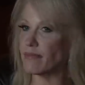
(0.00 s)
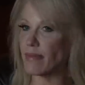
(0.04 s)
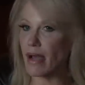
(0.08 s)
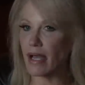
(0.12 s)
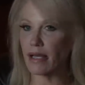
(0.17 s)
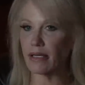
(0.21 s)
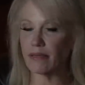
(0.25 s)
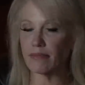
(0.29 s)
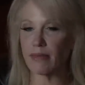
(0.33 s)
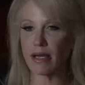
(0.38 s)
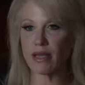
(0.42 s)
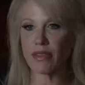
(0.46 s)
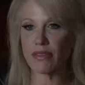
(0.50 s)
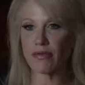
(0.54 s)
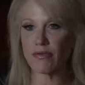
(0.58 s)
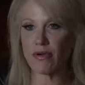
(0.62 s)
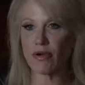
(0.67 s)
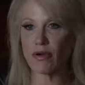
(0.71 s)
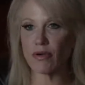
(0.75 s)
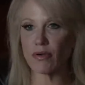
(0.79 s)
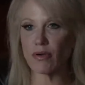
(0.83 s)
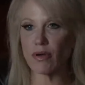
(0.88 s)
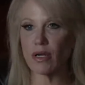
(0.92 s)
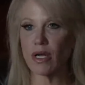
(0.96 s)
and bile in my throat
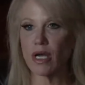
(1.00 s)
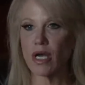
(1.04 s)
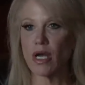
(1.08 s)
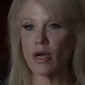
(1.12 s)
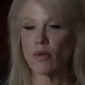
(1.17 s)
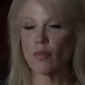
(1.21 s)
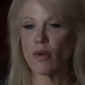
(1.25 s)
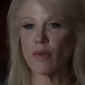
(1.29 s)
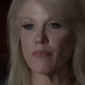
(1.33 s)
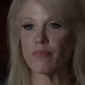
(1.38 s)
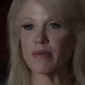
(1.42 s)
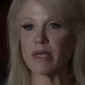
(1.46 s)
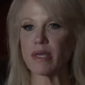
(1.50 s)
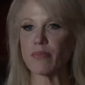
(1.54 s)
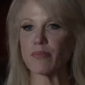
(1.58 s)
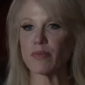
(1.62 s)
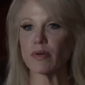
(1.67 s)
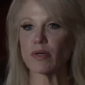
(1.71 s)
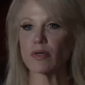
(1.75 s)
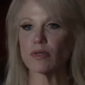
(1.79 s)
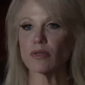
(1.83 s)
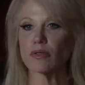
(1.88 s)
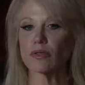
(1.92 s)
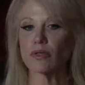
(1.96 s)
yeah. when
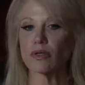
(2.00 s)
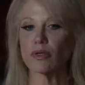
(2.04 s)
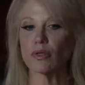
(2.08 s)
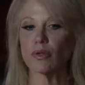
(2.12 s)
people